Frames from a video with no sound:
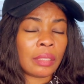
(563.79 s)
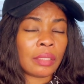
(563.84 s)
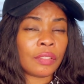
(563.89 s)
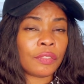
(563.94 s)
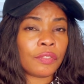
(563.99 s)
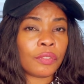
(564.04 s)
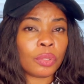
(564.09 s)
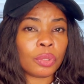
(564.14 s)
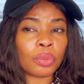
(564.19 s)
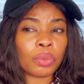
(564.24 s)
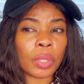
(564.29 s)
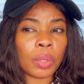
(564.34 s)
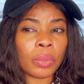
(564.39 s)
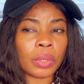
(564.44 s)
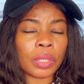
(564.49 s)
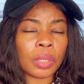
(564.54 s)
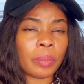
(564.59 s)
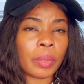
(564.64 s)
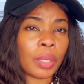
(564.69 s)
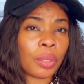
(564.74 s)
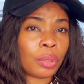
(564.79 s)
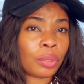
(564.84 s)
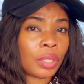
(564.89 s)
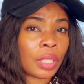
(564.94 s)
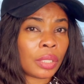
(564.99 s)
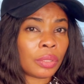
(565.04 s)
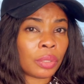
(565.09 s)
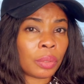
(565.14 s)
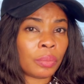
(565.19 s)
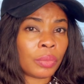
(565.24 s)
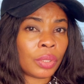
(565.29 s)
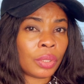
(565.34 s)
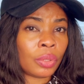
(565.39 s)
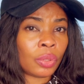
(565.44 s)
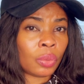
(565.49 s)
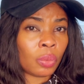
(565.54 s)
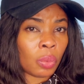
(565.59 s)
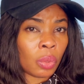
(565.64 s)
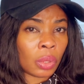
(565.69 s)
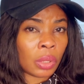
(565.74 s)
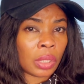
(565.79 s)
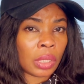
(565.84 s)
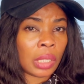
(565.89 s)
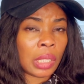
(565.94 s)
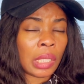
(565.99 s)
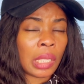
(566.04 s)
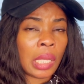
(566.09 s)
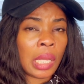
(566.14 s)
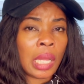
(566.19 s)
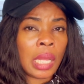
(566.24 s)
The first one was about one hundred and something zloty.